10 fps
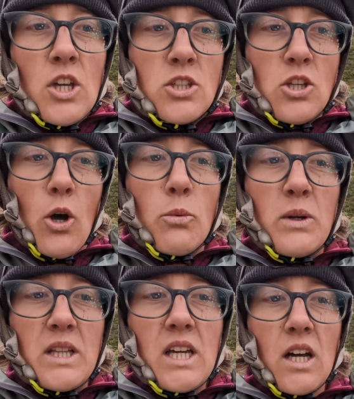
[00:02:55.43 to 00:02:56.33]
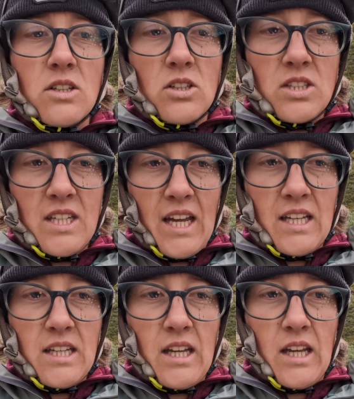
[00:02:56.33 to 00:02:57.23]
So really
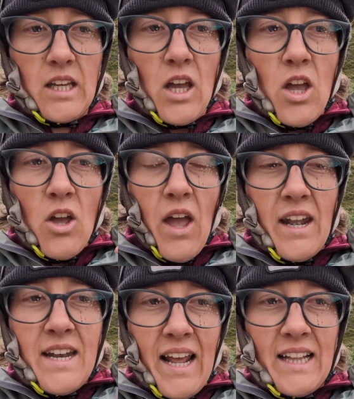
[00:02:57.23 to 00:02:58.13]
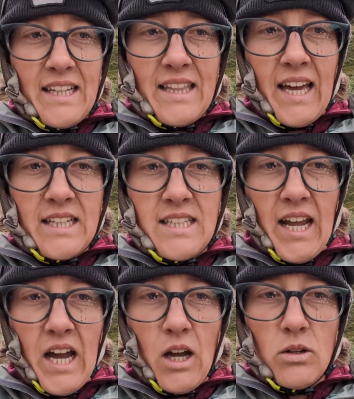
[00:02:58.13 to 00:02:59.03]
understanding and nailing that
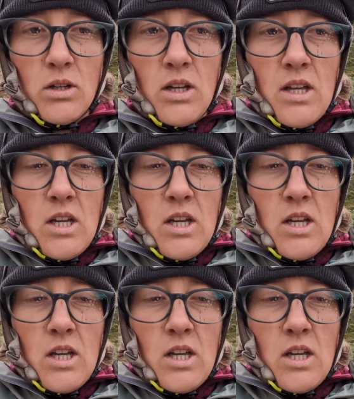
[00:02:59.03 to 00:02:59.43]
down